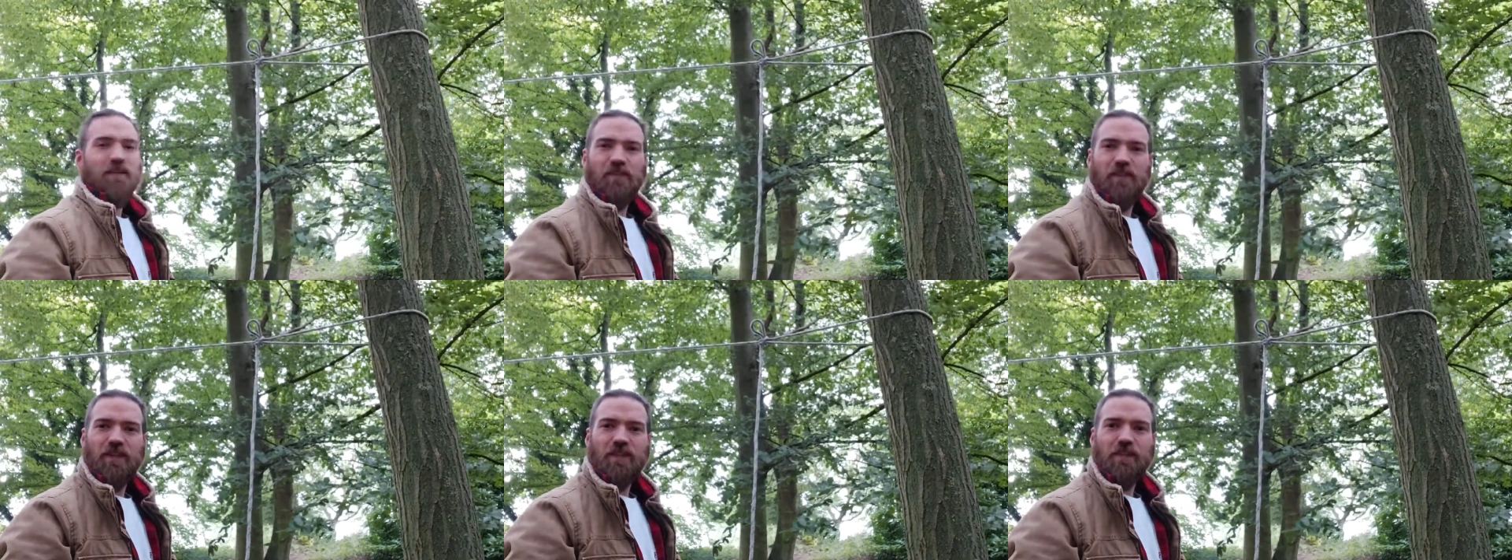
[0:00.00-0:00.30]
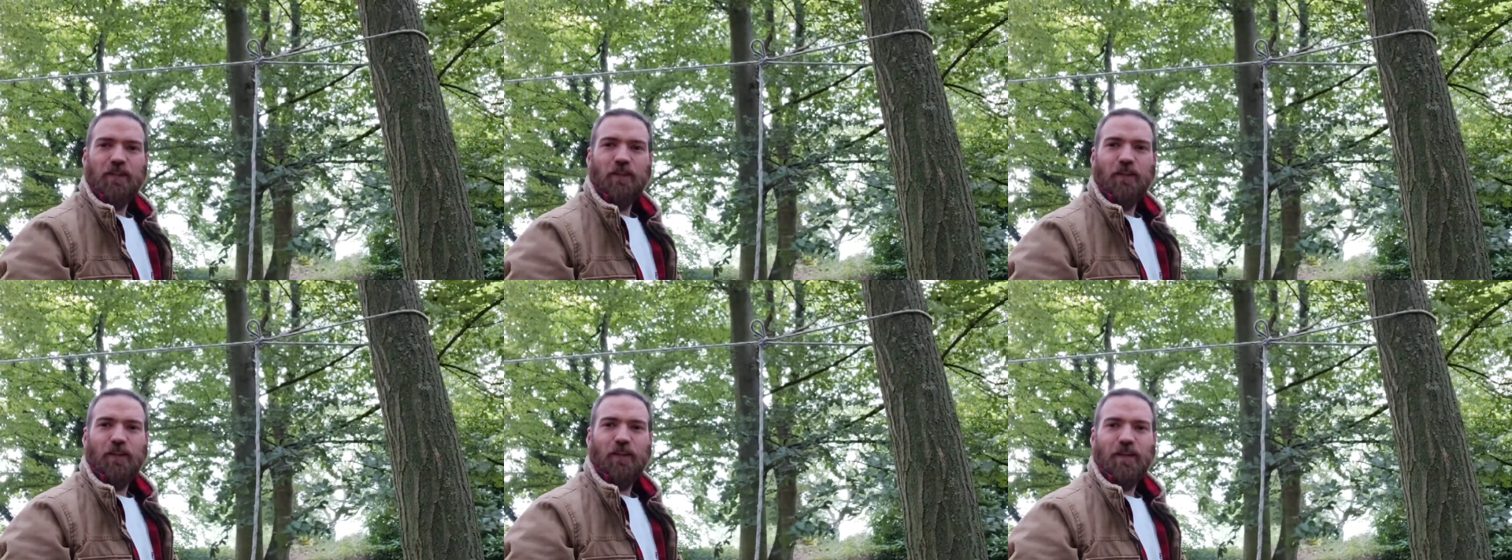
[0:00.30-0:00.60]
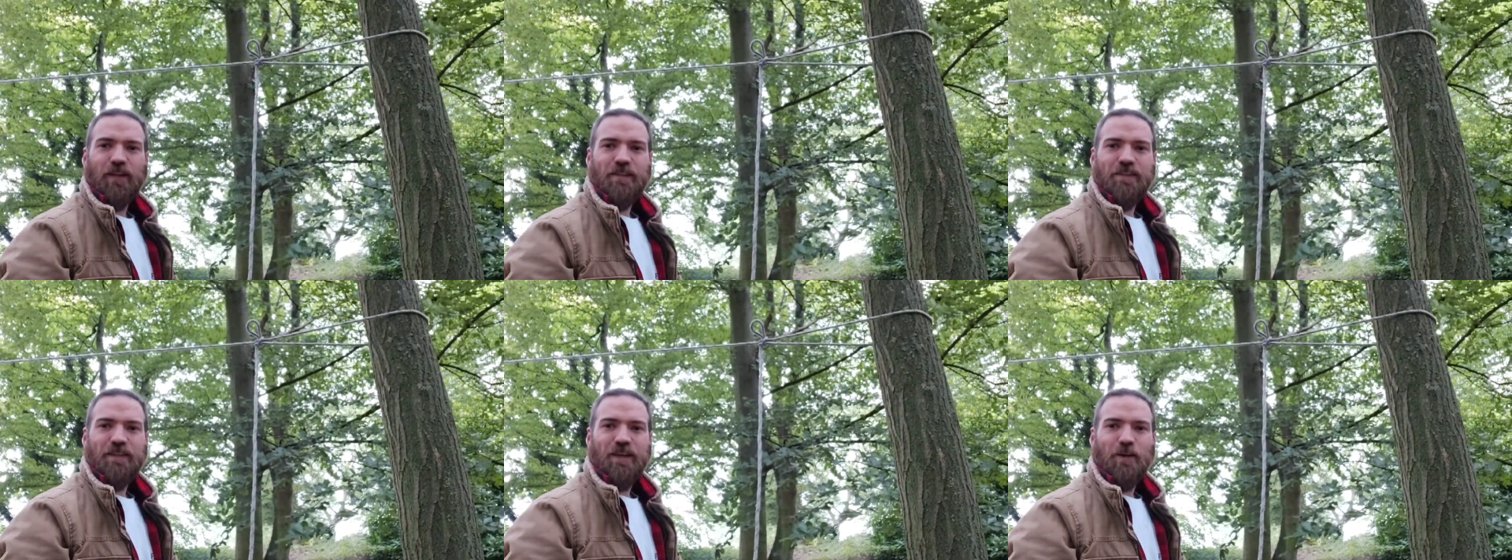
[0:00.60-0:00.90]
it's a lot
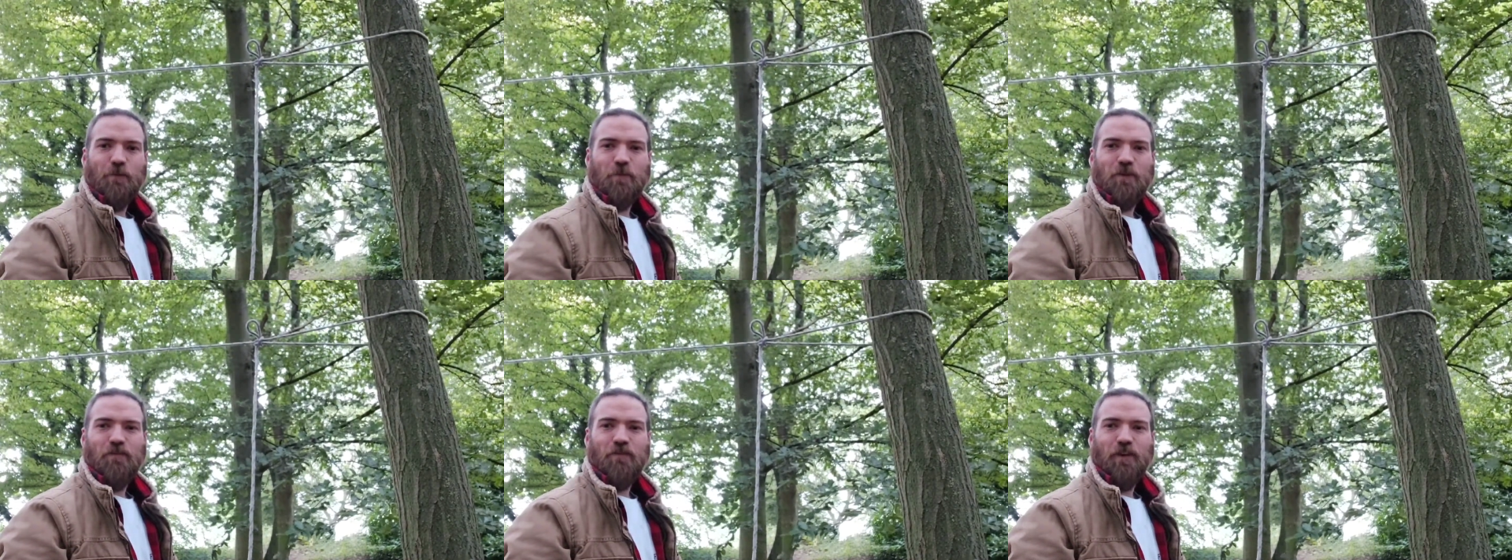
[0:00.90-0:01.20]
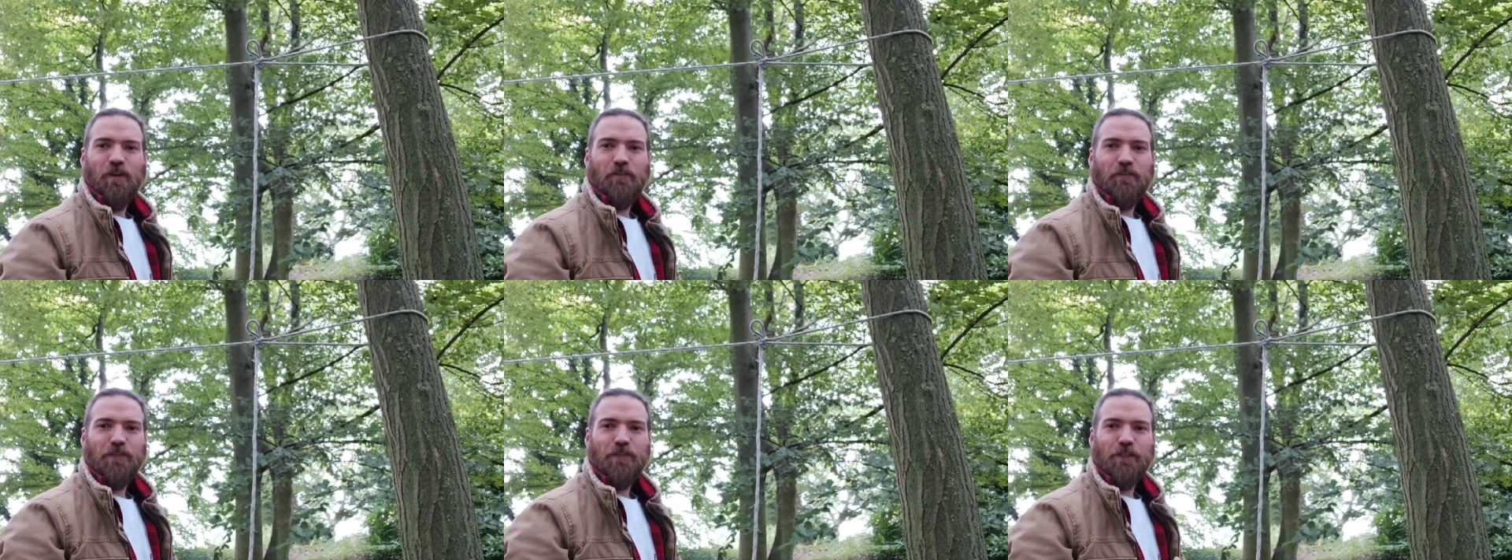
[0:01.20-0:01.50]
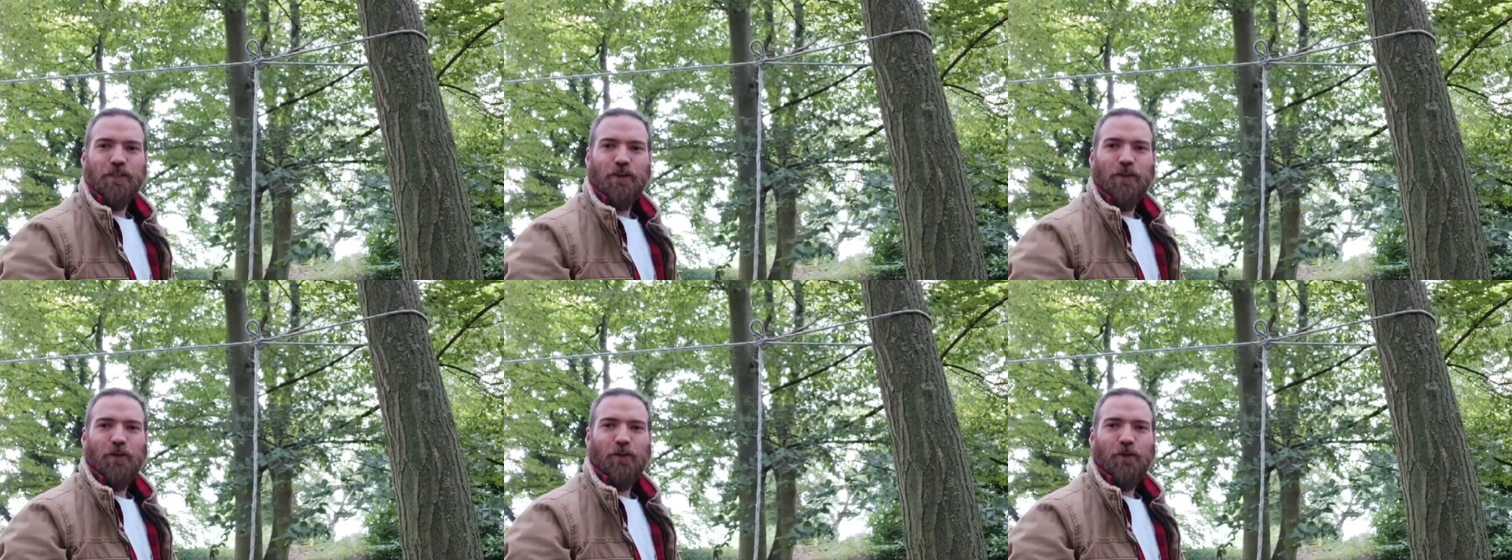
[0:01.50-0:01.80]
less setup involved, it's a
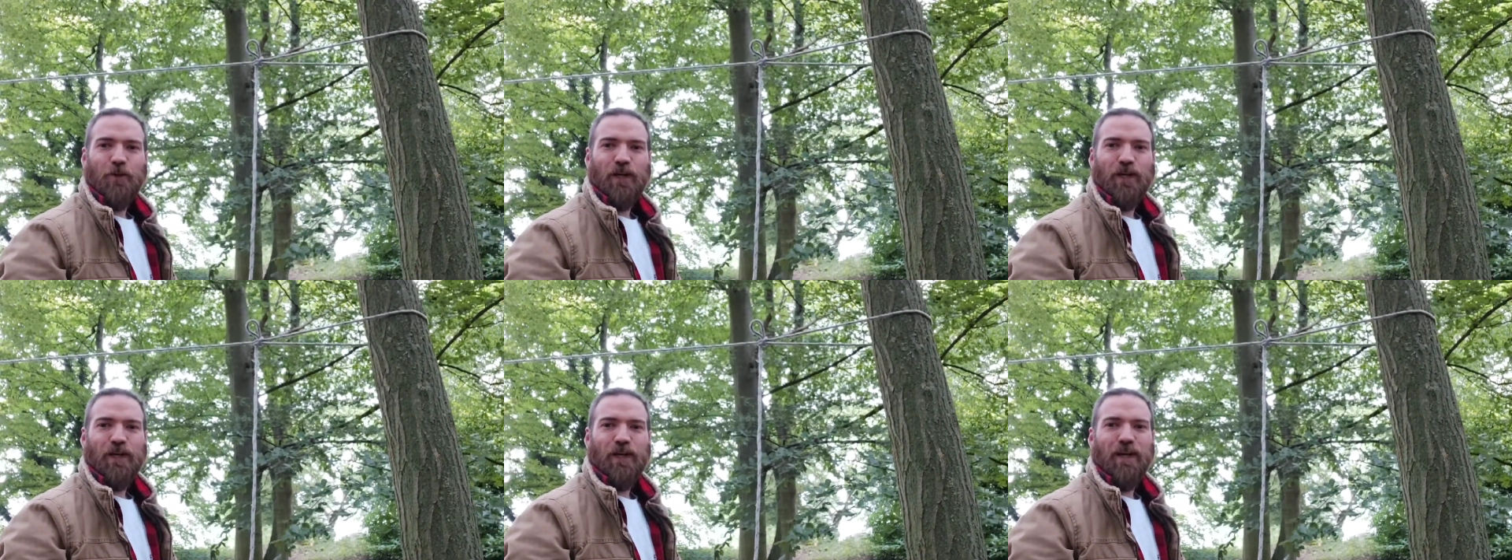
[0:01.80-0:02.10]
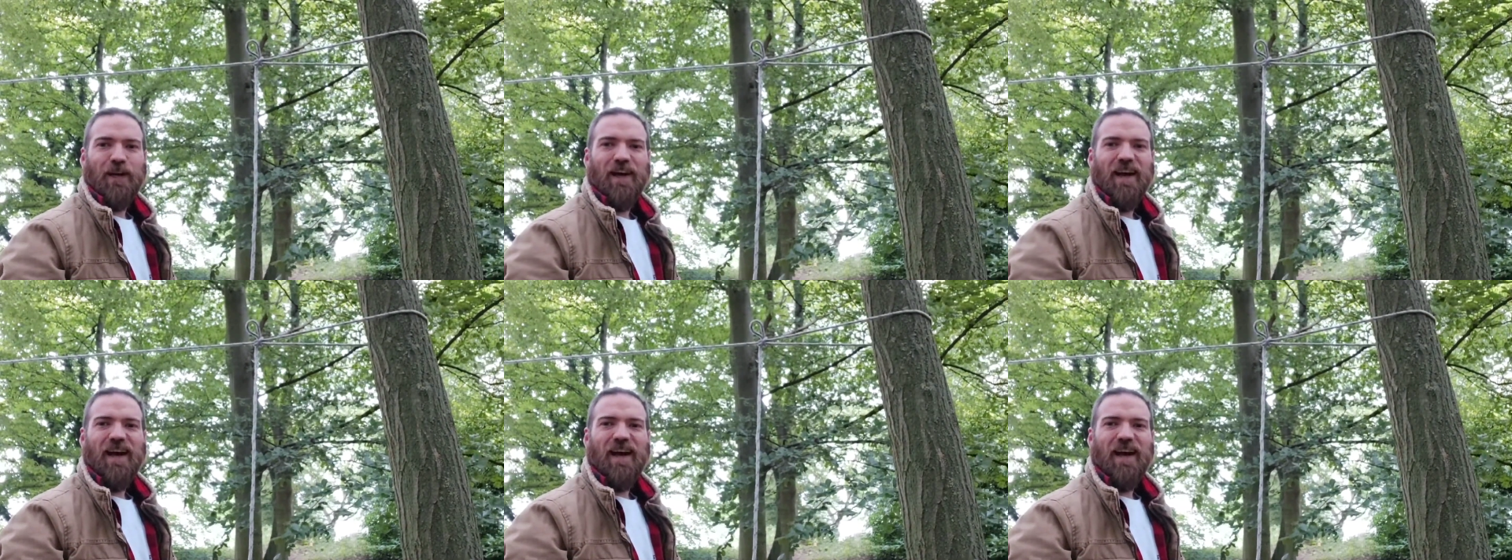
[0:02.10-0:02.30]
lot quicker,